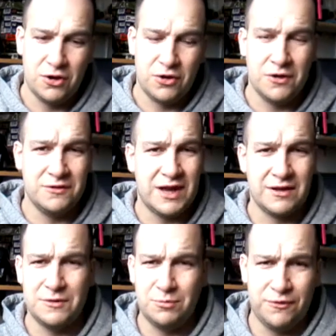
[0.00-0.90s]

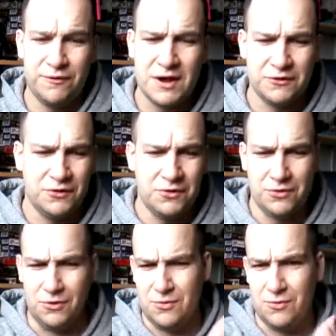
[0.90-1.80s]
contact to
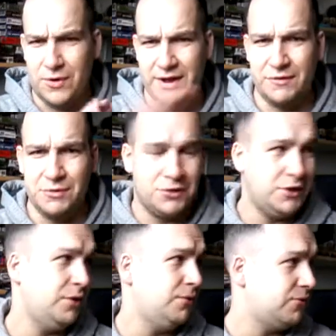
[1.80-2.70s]
professional, or whatever you want
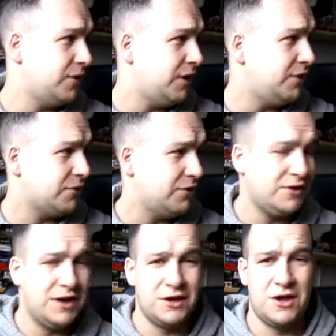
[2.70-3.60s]
to use, it is going
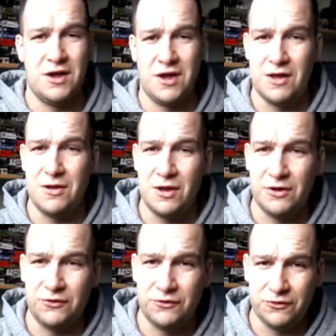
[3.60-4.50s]
to take a
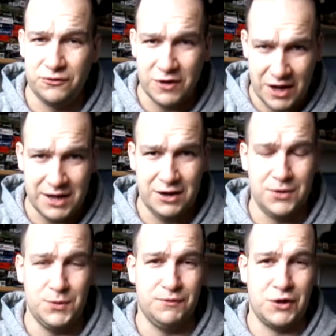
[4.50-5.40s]
shite
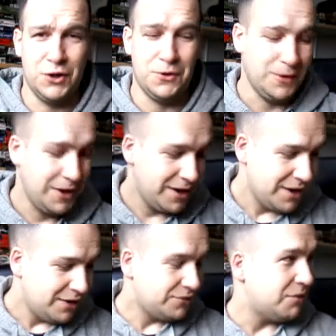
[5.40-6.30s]
load of glue.
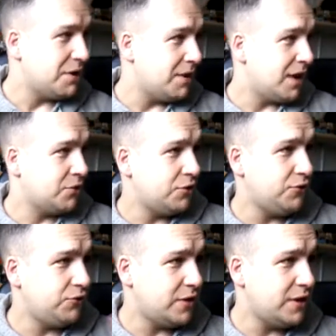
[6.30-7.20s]
So anyway, I'm going to
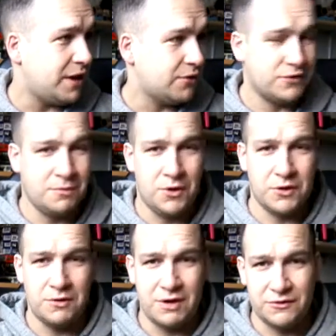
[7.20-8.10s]
just show you that, because I'm not
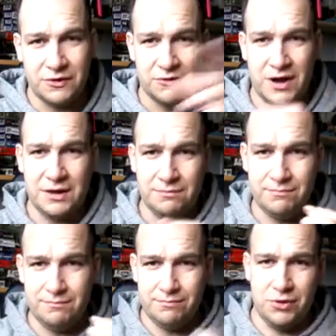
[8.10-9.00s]
going to actually try
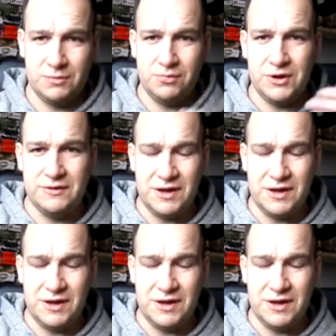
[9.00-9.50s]
and put it